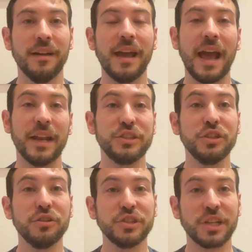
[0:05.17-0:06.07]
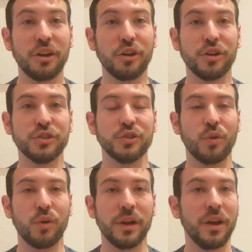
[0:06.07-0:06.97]
and she'll share her
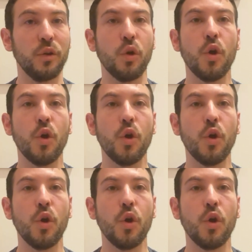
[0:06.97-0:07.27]
story on